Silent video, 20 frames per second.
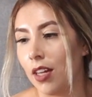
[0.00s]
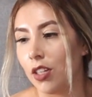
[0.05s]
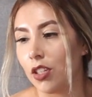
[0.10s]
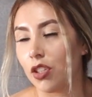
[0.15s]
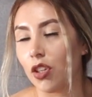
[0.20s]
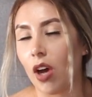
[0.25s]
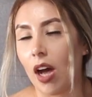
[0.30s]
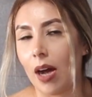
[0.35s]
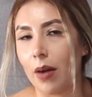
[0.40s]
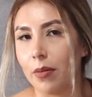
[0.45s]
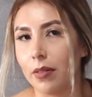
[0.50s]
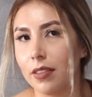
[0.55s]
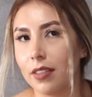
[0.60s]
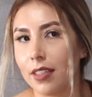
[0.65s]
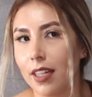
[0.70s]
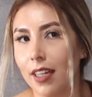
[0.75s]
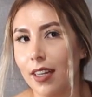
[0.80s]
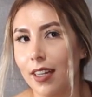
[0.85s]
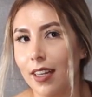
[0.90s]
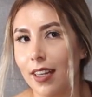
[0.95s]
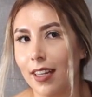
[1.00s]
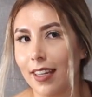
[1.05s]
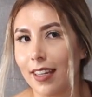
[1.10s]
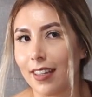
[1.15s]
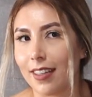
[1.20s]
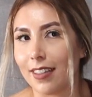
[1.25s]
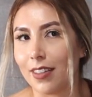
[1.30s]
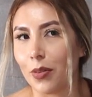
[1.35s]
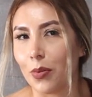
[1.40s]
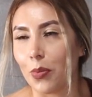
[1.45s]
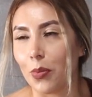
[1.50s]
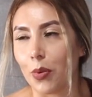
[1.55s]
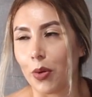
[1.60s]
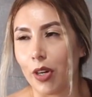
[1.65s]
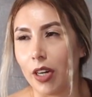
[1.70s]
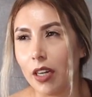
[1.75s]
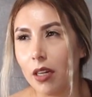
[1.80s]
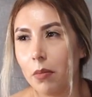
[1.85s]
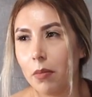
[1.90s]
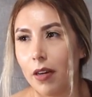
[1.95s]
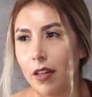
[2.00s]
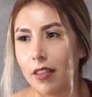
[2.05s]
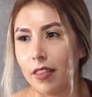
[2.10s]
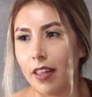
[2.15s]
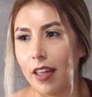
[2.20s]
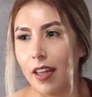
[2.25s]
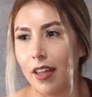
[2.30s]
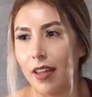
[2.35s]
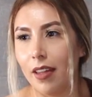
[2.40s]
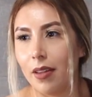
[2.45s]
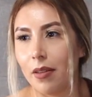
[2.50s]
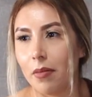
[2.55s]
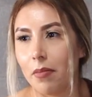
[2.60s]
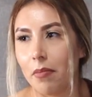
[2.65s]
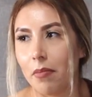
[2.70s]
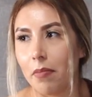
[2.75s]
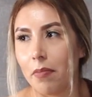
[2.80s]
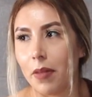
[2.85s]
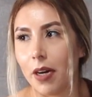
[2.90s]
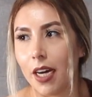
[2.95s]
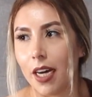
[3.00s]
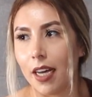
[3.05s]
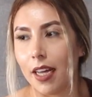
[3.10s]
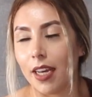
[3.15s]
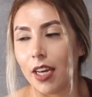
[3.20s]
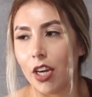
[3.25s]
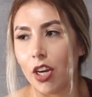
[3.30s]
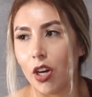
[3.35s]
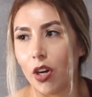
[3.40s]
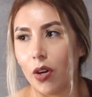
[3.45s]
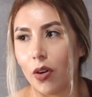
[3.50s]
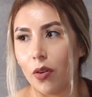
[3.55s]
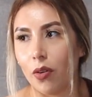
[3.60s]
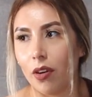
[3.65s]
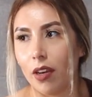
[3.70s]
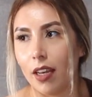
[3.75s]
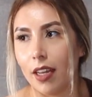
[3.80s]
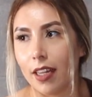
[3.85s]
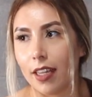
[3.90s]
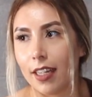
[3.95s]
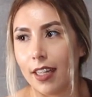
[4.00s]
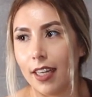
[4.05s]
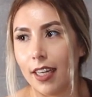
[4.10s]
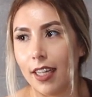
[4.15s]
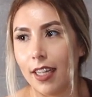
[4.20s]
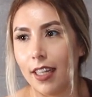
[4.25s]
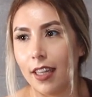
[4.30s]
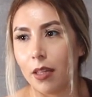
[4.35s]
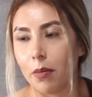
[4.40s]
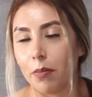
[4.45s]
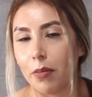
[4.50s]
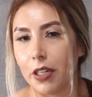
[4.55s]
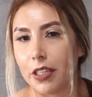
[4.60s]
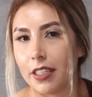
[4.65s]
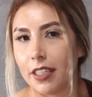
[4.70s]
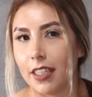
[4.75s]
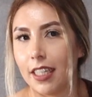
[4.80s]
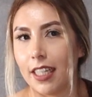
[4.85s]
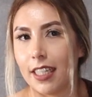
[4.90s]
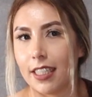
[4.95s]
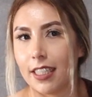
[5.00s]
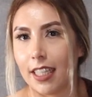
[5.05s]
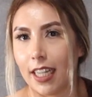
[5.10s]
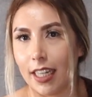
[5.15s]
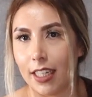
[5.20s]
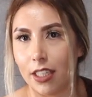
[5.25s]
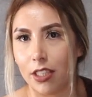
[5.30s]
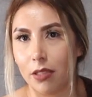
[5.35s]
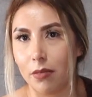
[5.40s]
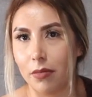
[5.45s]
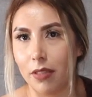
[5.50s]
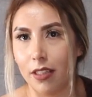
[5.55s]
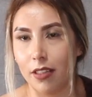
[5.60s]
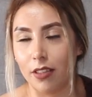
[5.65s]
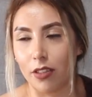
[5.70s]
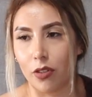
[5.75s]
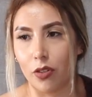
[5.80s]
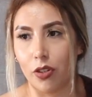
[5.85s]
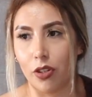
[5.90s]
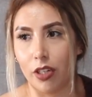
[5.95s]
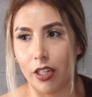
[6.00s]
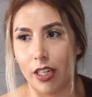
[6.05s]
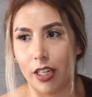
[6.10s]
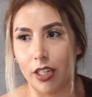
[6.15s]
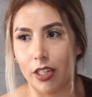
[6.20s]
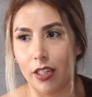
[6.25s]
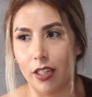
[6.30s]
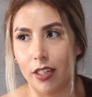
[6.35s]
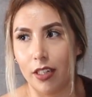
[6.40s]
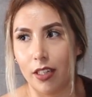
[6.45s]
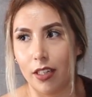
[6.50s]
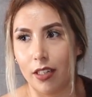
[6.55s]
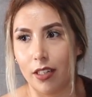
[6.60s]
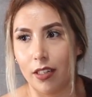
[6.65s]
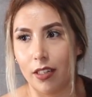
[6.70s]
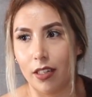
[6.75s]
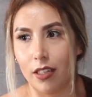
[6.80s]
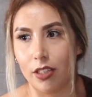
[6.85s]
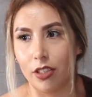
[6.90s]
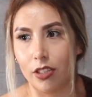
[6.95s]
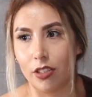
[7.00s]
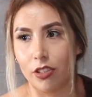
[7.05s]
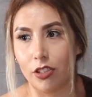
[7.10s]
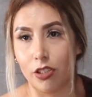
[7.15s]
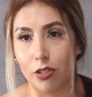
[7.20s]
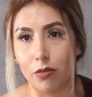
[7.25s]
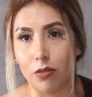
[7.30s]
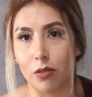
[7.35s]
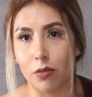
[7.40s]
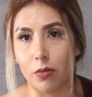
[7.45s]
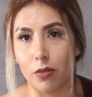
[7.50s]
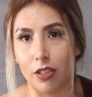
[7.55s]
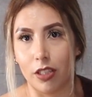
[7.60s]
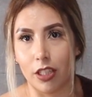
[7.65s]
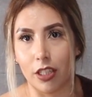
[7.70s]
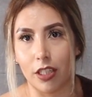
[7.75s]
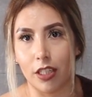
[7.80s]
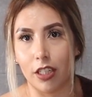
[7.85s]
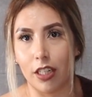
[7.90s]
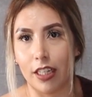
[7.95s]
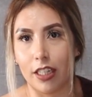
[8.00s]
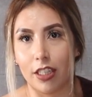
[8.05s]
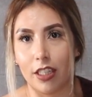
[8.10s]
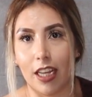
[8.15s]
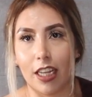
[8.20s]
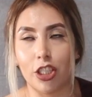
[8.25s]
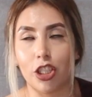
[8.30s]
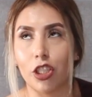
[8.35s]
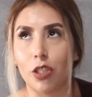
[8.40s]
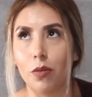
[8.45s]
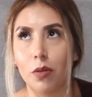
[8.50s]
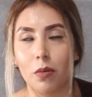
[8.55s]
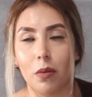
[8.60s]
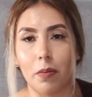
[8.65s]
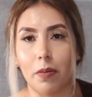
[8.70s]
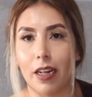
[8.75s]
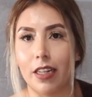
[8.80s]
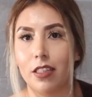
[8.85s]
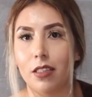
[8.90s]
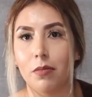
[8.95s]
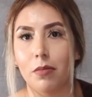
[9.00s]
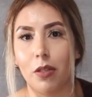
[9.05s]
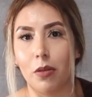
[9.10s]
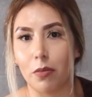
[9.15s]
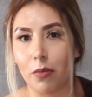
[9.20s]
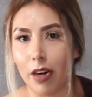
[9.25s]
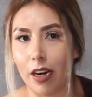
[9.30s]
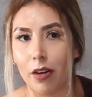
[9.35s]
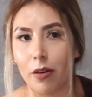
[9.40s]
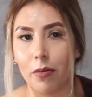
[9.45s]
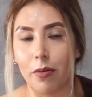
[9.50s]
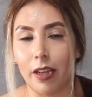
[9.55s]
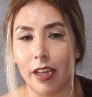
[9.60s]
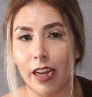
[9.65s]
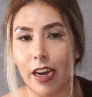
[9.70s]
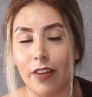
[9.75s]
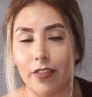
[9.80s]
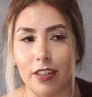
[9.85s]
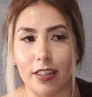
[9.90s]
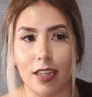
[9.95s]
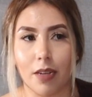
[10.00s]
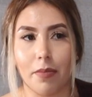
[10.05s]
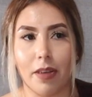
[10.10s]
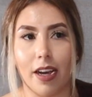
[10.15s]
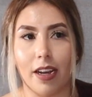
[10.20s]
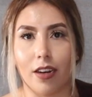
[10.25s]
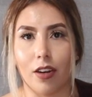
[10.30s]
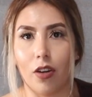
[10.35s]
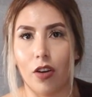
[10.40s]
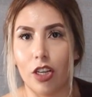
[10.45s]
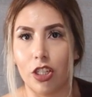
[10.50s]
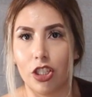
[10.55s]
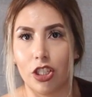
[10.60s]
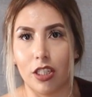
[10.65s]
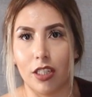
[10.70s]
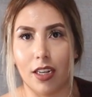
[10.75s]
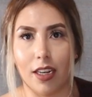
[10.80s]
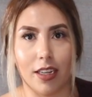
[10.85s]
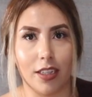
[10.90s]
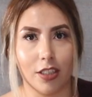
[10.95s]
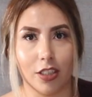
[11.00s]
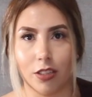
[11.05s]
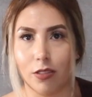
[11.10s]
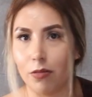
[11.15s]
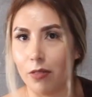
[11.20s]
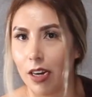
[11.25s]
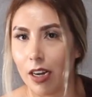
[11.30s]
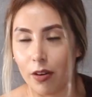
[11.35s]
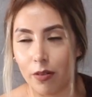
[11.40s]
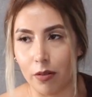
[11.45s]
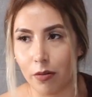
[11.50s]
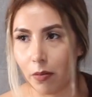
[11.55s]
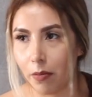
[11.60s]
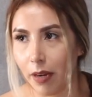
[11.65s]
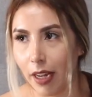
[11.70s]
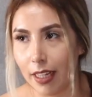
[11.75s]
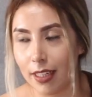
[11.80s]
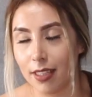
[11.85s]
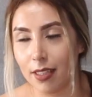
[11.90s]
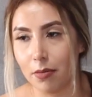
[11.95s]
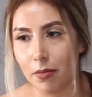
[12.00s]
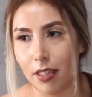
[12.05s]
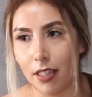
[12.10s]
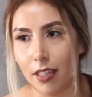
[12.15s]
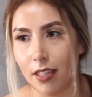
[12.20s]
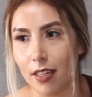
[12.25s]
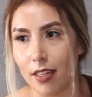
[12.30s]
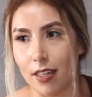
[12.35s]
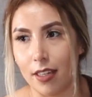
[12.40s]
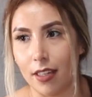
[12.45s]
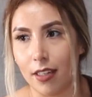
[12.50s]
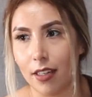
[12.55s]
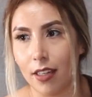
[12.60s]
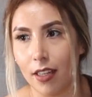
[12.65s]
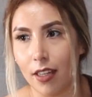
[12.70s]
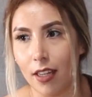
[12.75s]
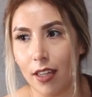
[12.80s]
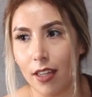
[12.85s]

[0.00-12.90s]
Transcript: So I was kind of like worried about that, but no, luckily the person they assigned to me, the coordinator, she was really good. Like, she would reply to me right away. Every time I had a question, like, she right away replied to me, and